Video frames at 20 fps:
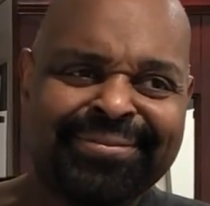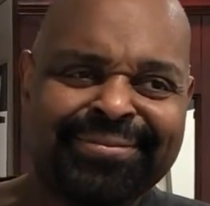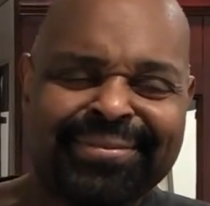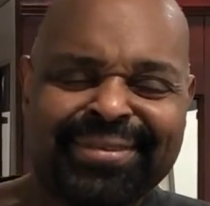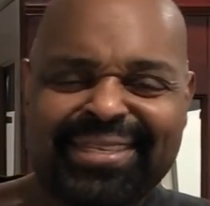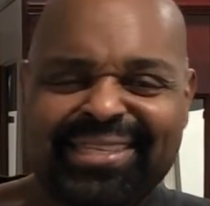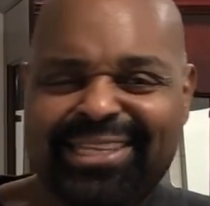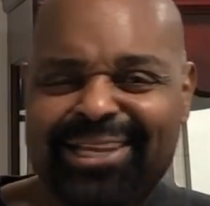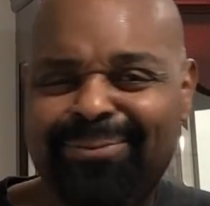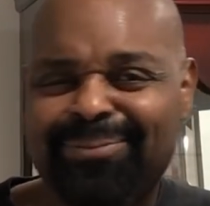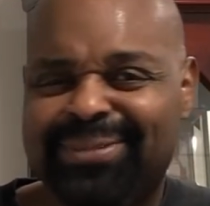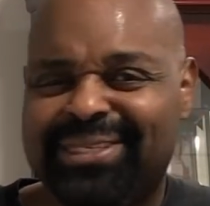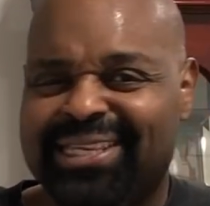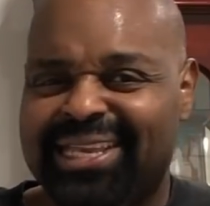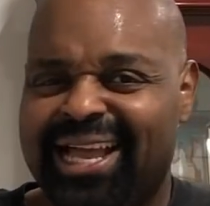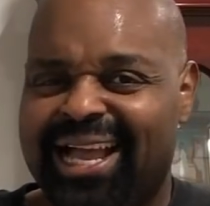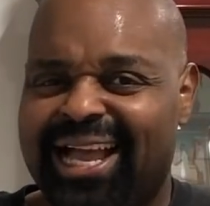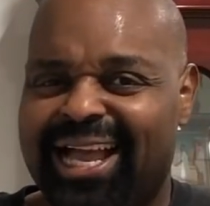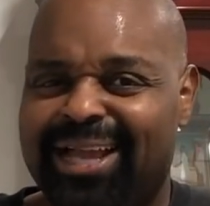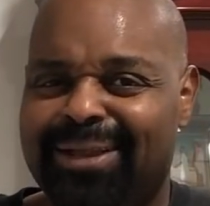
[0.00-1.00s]

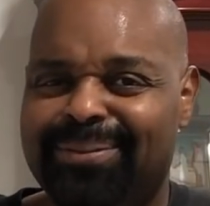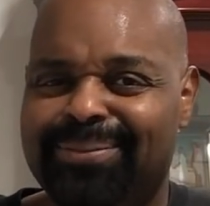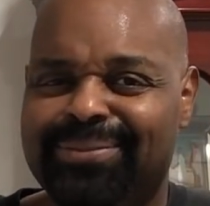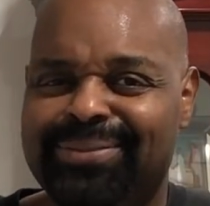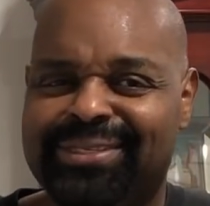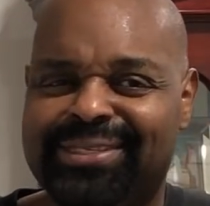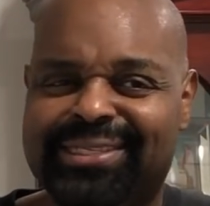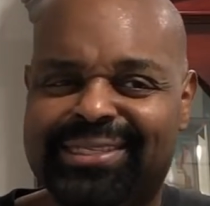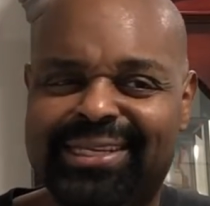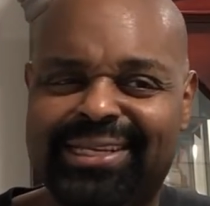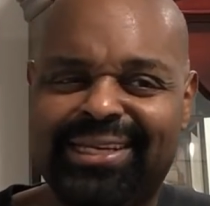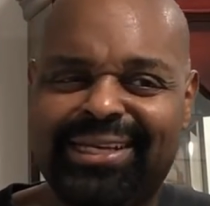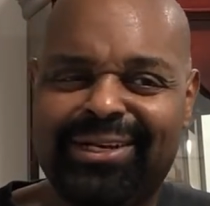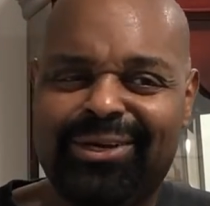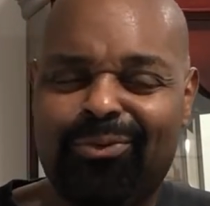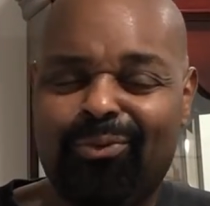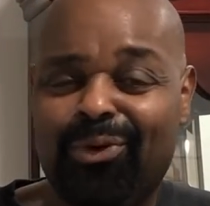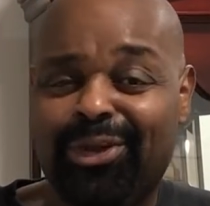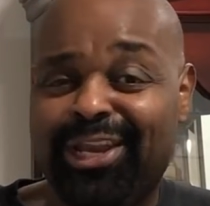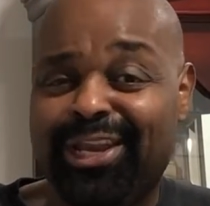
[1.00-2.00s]
sometimes
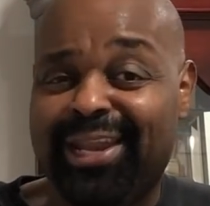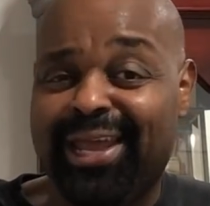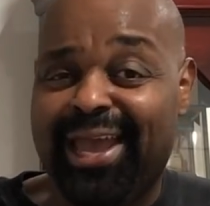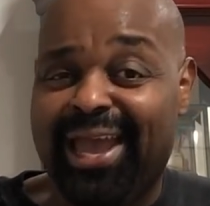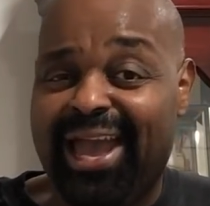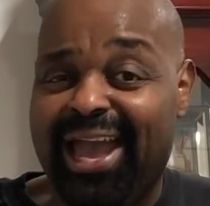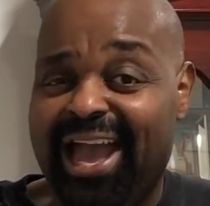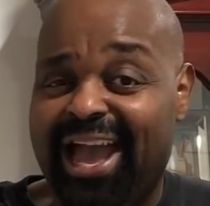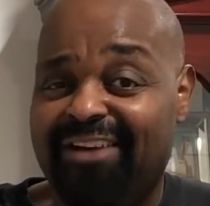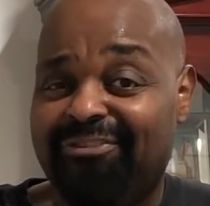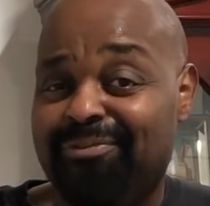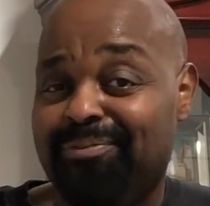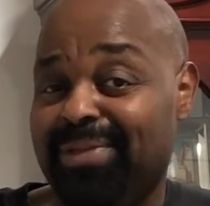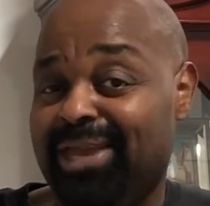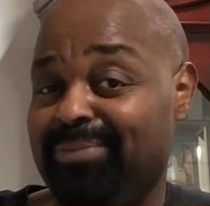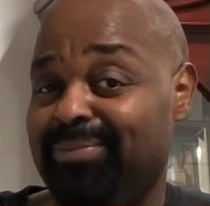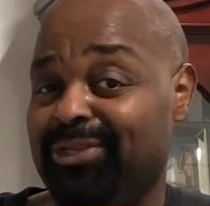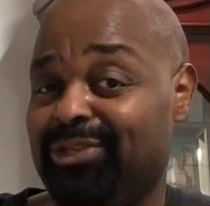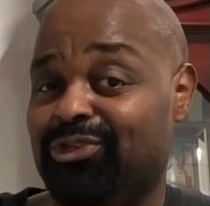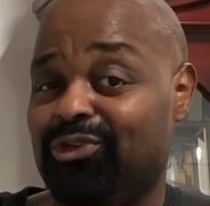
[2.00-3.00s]
1.5,
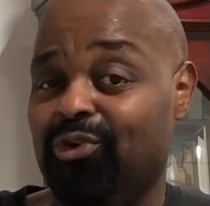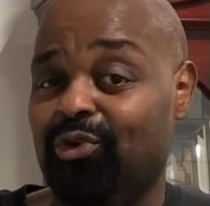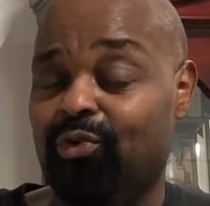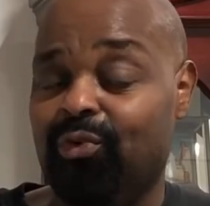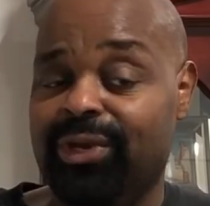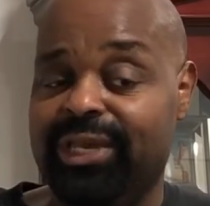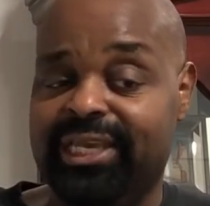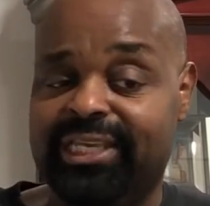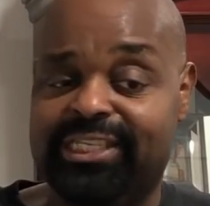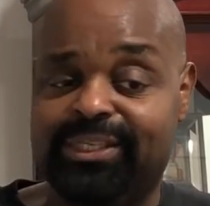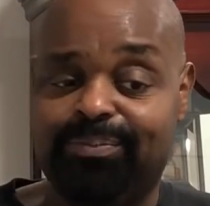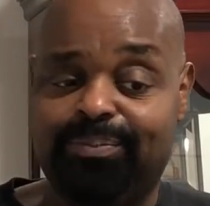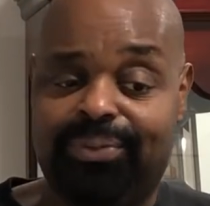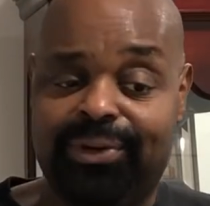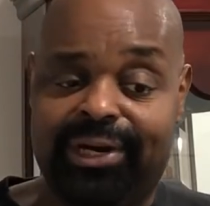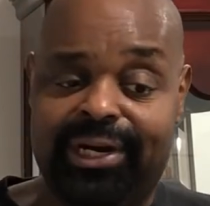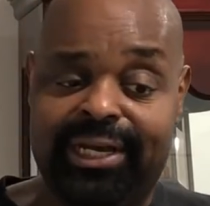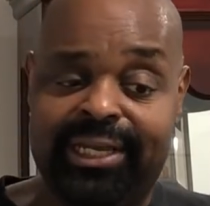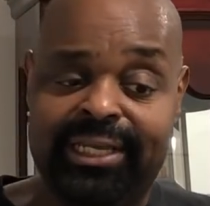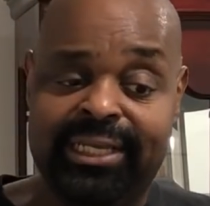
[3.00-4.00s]
maybe 2 weeks,
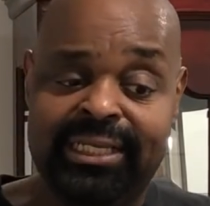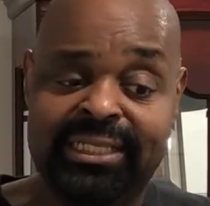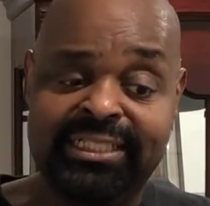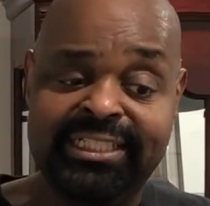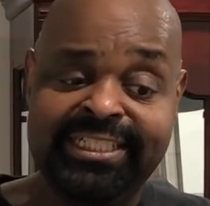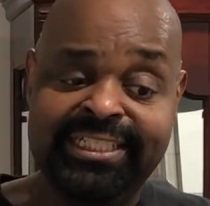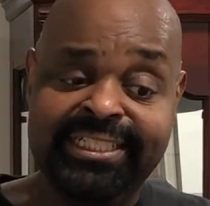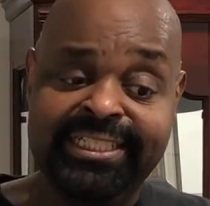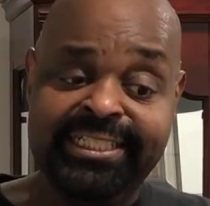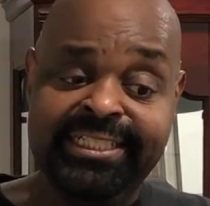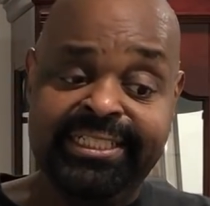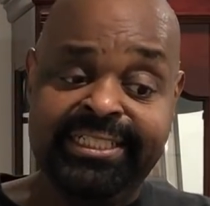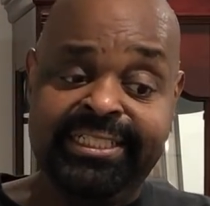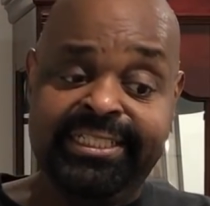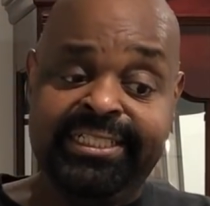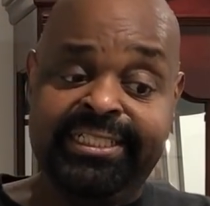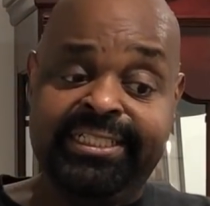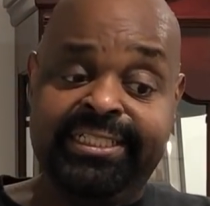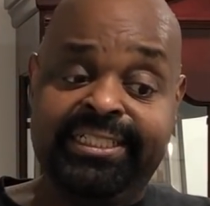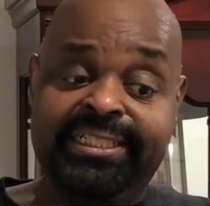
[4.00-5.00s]
but
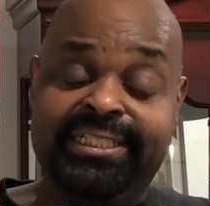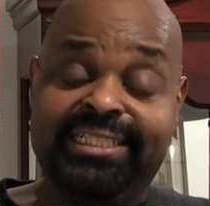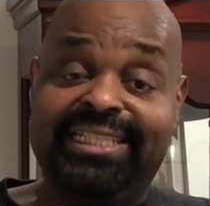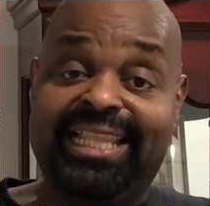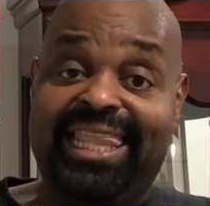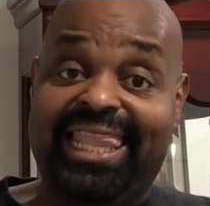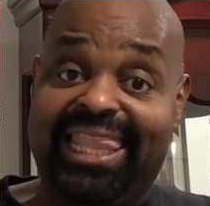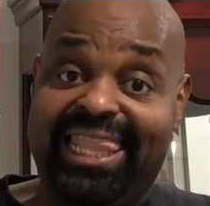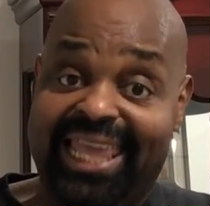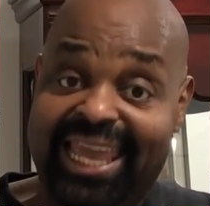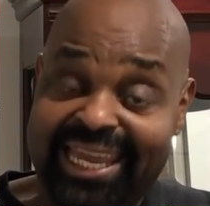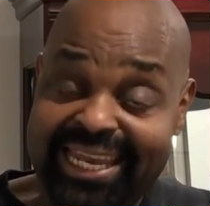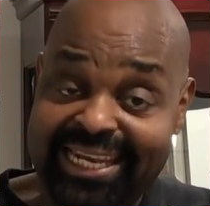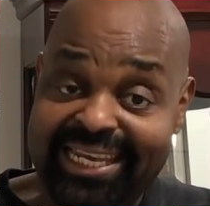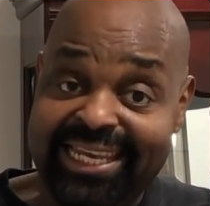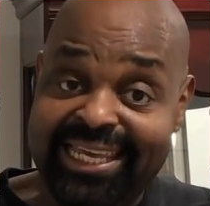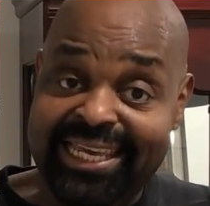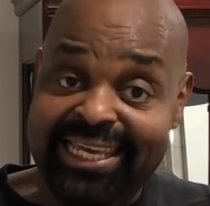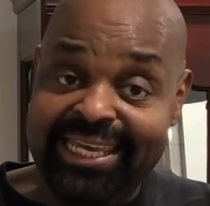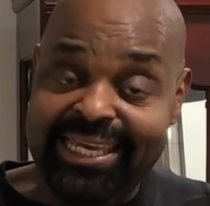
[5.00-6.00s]

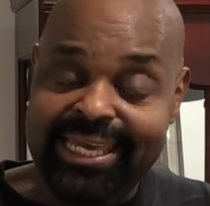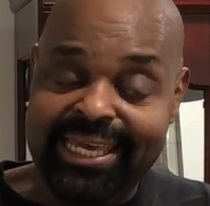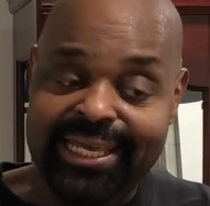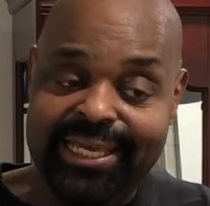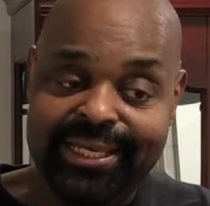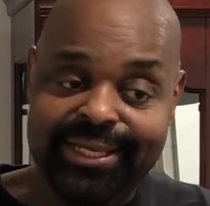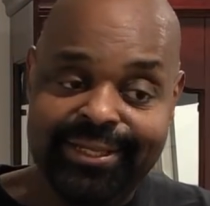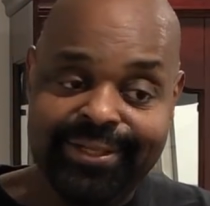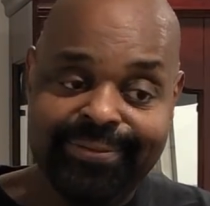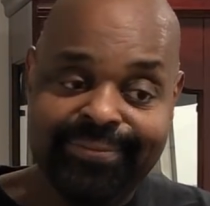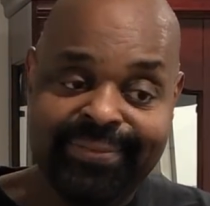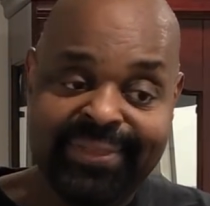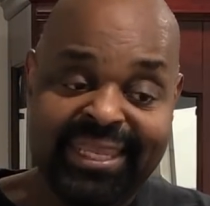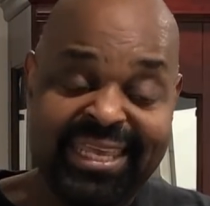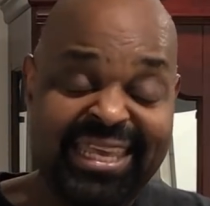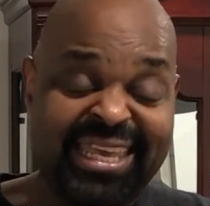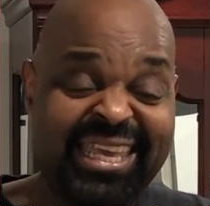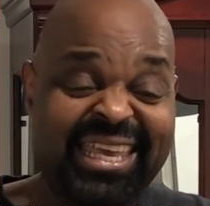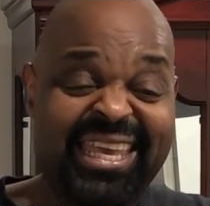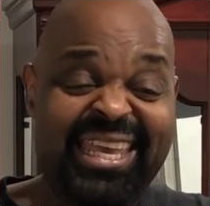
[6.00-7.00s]
lately
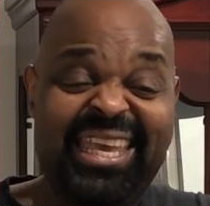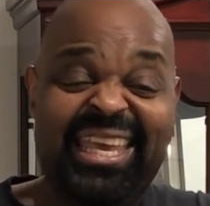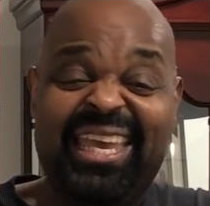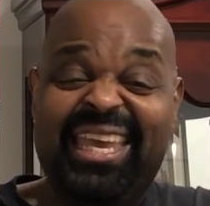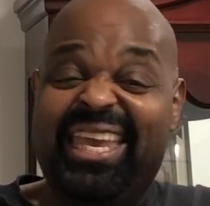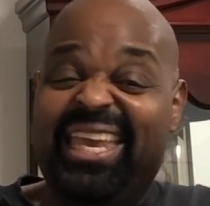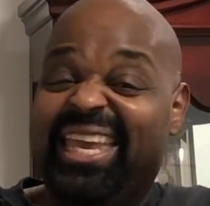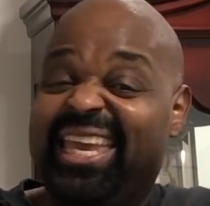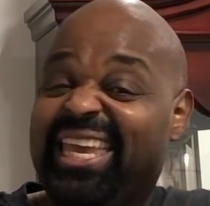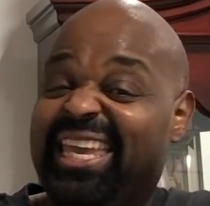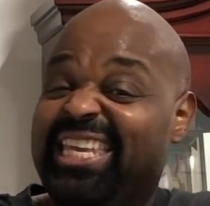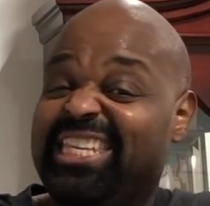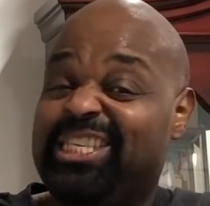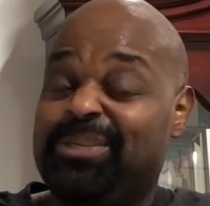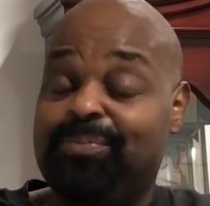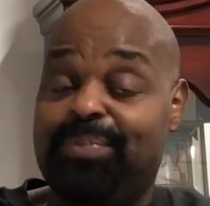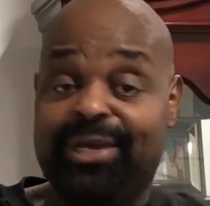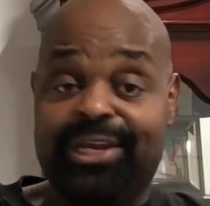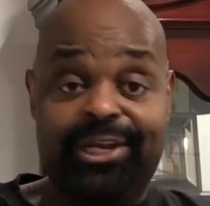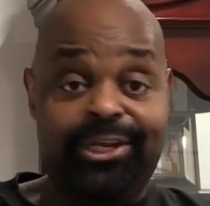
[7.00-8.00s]
it's
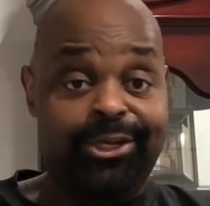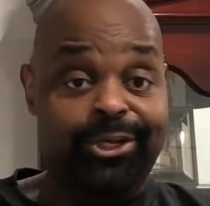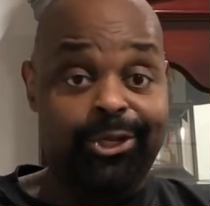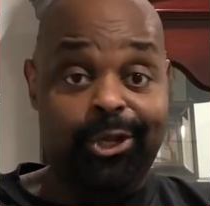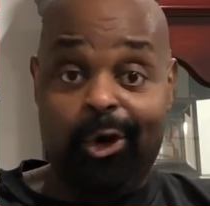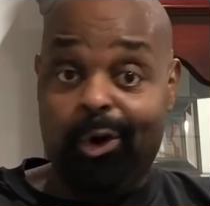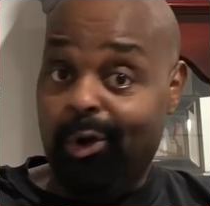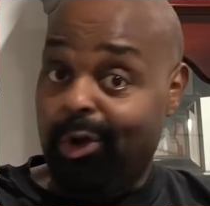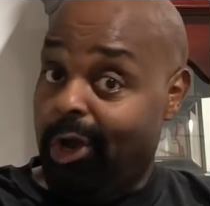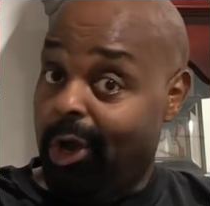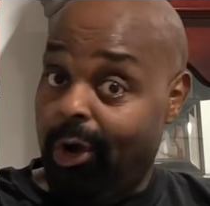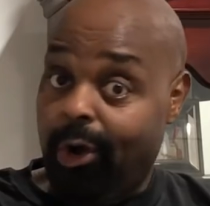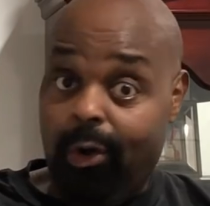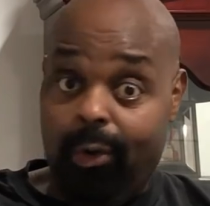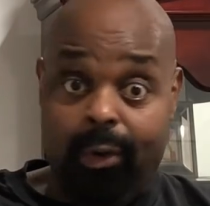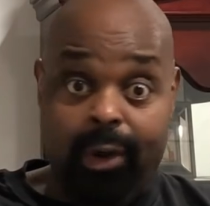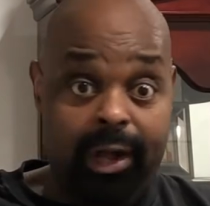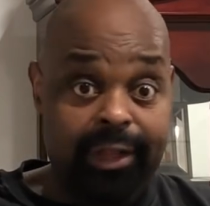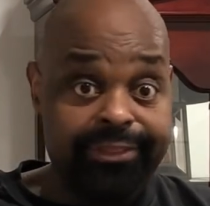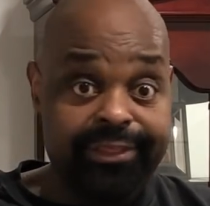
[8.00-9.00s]
been a
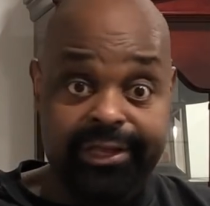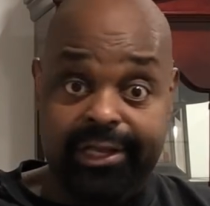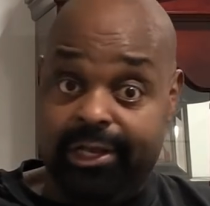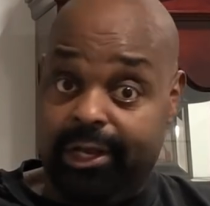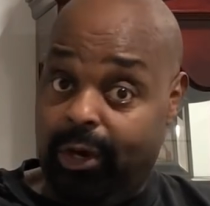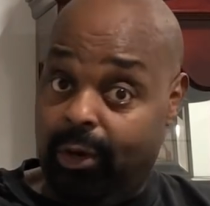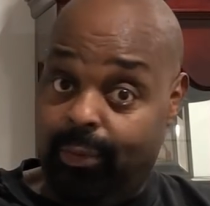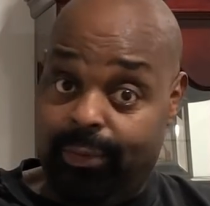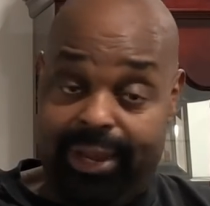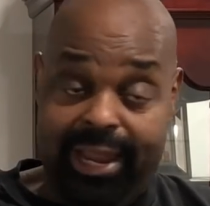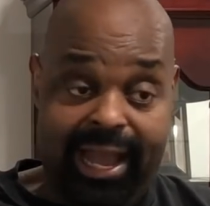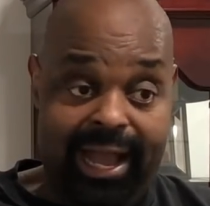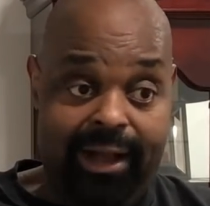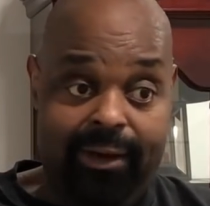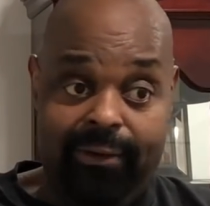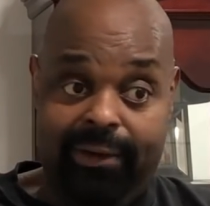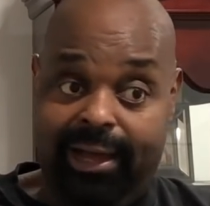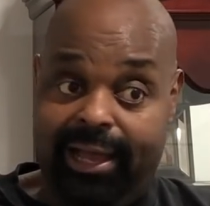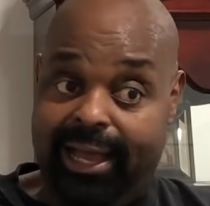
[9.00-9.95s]
no-go on the Go Now.